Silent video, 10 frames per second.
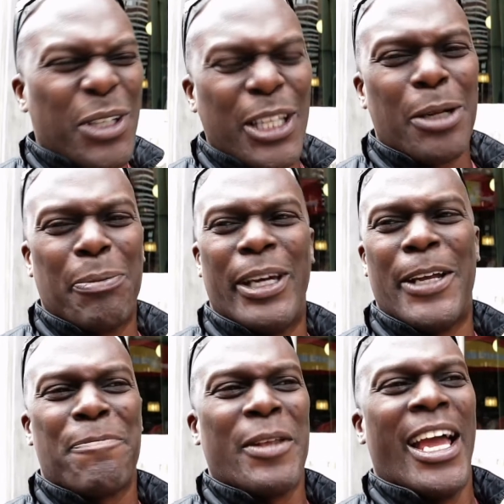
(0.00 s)
a little
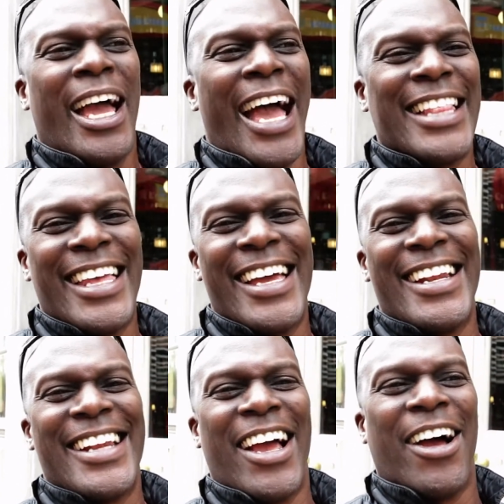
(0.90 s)
bit, and then
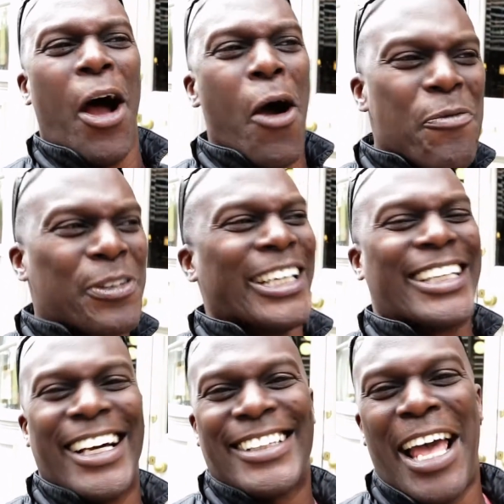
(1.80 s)
hopefully
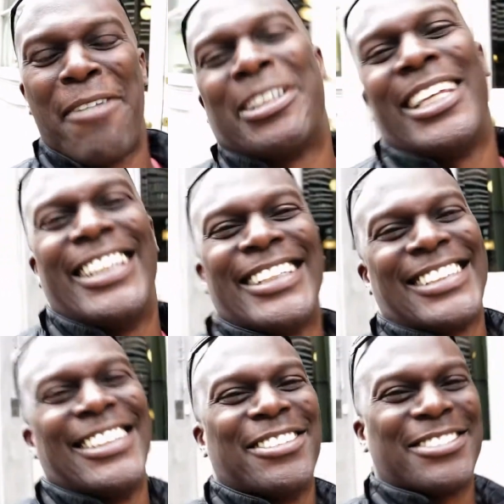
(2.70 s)
cut that within this
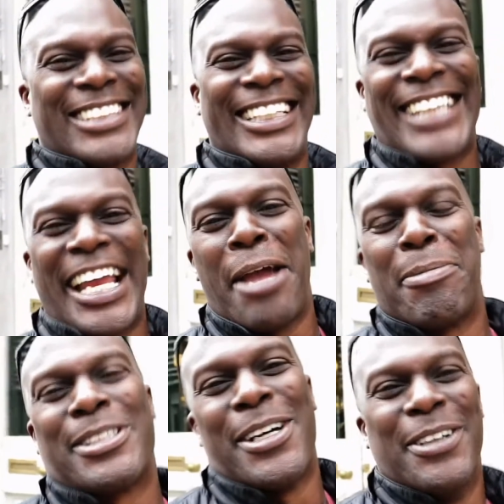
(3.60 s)
little teeny tiny
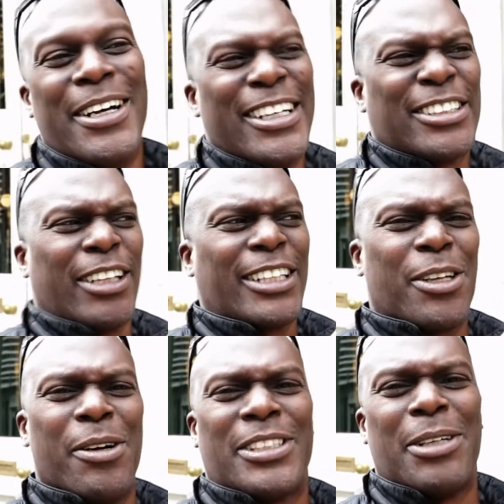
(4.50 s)
episode. So let's
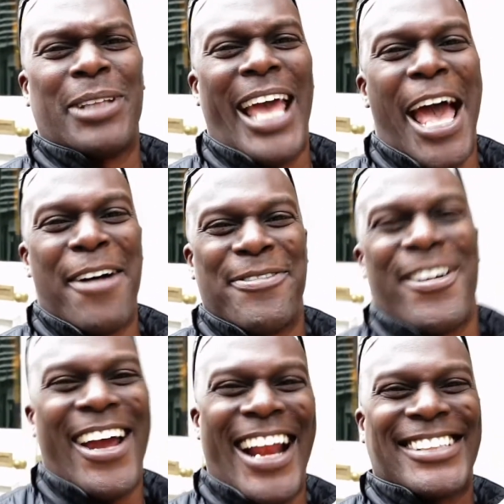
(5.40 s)
go and see what they have.
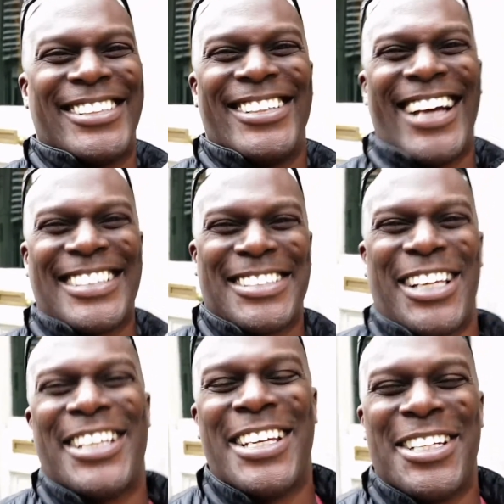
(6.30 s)
All right, I'll see you guys
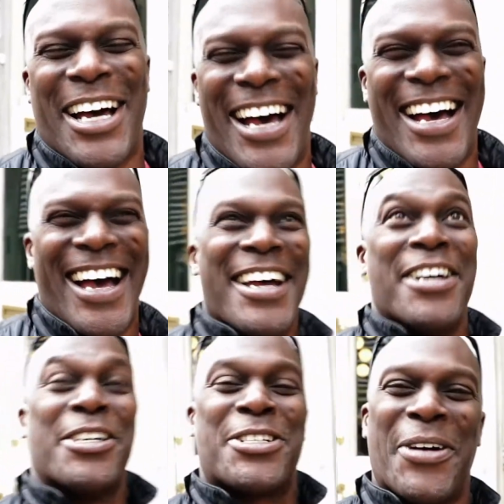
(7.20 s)
in, uh,
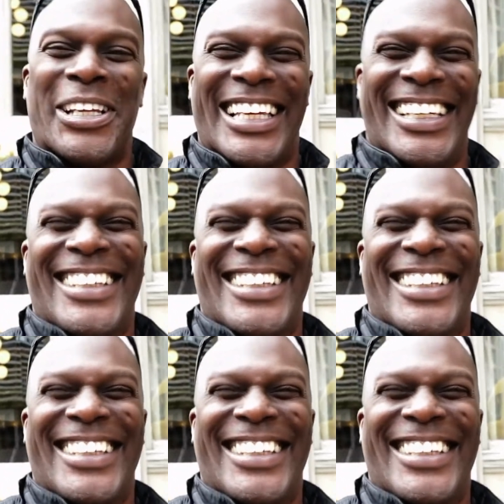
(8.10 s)
shortly.